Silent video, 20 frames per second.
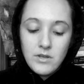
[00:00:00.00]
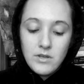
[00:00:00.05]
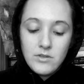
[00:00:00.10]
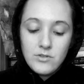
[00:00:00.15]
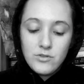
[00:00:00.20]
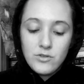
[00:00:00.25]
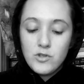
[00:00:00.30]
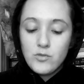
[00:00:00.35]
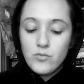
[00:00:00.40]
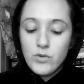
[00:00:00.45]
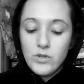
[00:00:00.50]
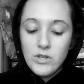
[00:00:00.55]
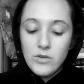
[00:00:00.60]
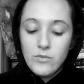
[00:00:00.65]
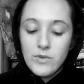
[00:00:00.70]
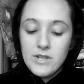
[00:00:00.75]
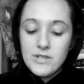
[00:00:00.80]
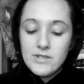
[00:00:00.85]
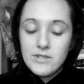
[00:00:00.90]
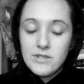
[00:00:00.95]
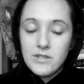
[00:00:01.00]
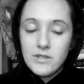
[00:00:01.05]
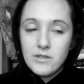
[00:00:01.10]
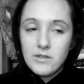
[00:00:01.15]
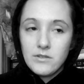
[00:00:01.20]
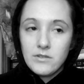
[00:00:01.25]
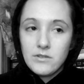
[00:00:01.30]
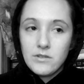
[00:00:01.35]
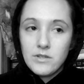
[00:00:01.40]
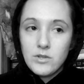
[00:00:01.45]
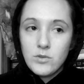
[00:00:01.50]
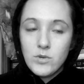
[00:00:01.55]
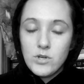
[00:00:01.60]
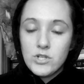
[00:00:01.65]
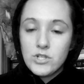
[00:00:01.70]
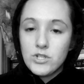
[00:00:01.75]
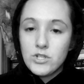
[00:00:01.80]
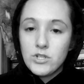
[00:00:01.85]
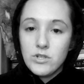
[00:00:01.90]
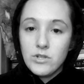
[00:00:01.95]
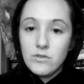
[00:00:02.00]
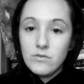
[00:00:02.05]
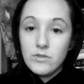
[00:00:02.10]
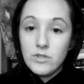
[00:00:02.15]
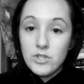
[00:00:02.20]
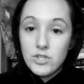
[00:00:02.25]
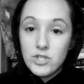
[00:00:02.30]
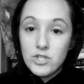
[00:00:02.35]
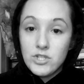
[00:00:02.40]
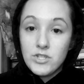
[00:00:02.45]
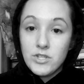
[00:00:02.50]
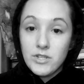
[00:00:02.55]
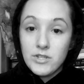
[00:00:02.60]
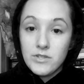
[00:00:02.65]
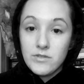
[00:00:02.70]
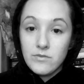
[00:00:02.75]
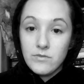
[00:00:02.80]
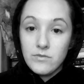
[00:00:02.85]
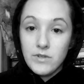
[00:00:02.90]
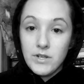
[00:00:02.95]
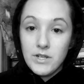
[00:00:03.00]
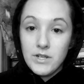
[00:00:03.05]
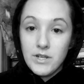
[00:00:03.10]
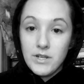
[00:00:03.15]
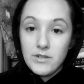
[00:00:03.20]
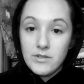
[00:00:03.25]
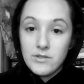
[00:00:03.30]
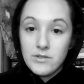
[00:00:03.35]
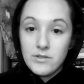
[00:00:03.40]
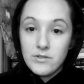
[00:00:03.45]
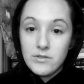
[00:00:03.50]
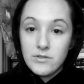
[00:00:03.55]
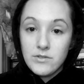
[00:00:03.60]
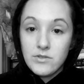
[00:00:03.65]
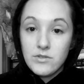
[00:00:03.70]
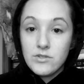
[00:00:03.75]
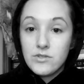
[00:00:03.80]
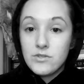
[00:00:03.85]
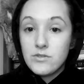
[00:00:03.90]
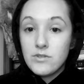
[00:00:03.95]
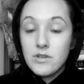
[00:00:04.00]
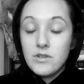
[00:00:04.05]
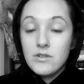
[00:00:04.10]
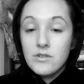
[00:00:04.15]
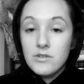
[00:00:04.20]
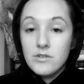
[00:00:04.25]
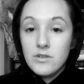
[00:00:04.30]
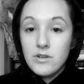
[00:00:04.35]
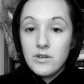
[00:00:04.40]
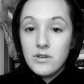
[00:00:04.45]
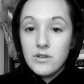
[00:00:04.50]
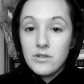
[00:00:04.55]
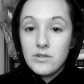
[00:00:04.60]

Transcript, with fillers: So he's really raising the question of logistics and finances and, and uh,